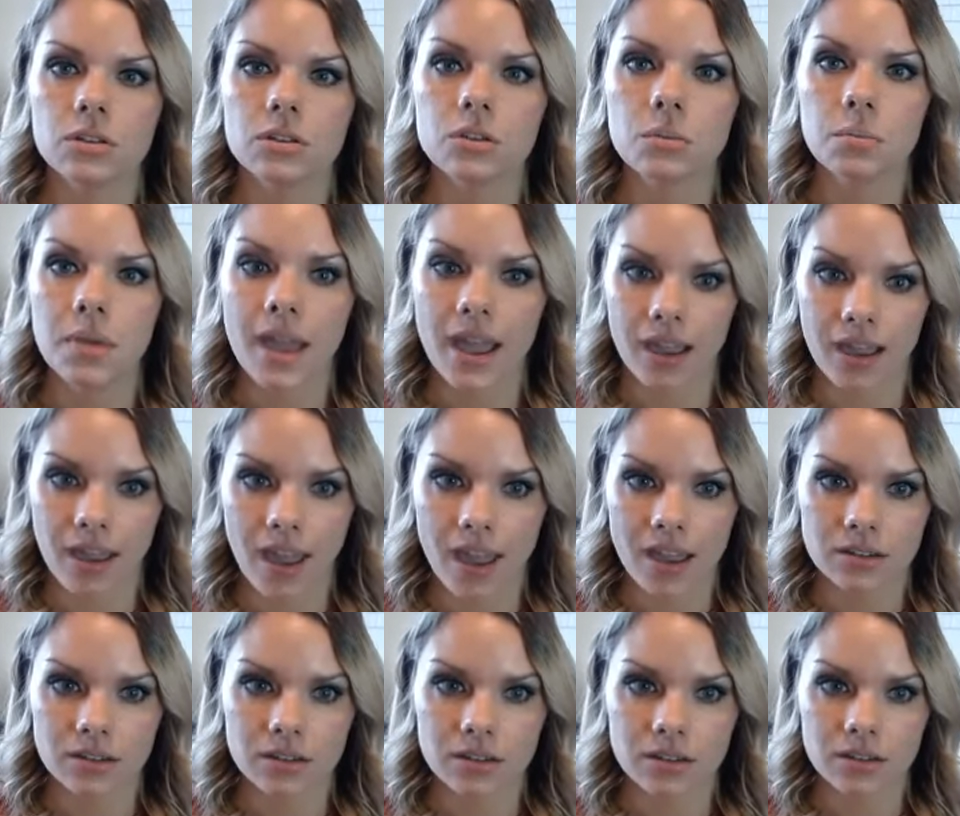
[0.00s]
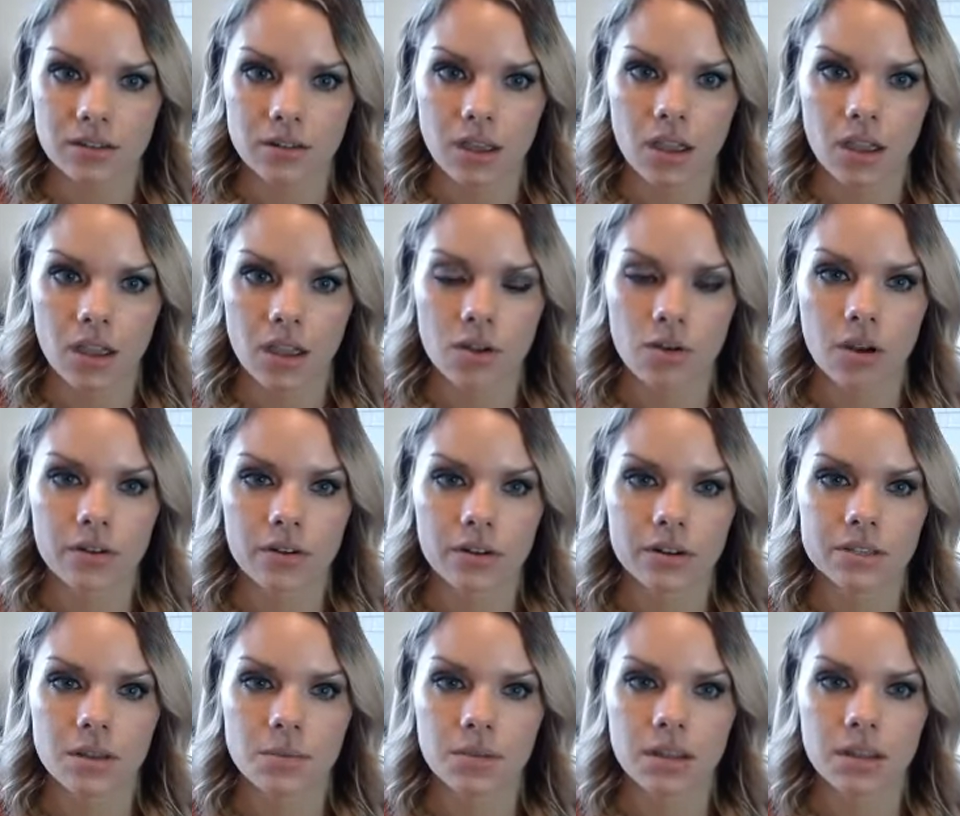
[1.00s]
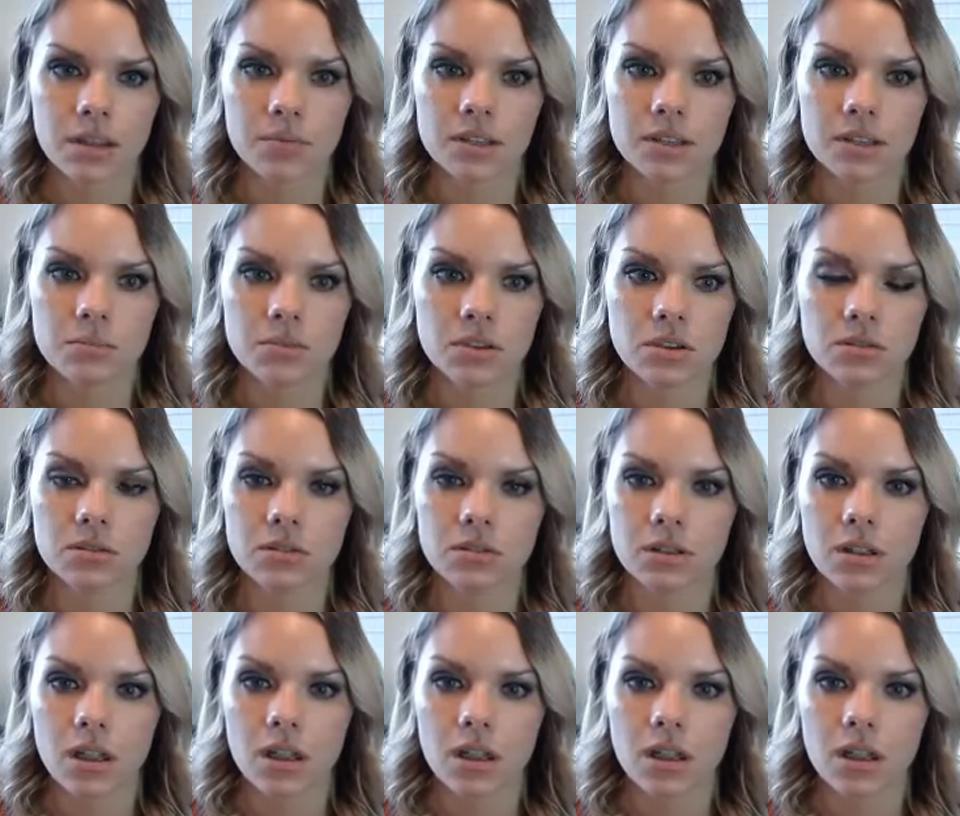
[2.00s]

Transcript: pick it. Okay, whoever, somebody please mute.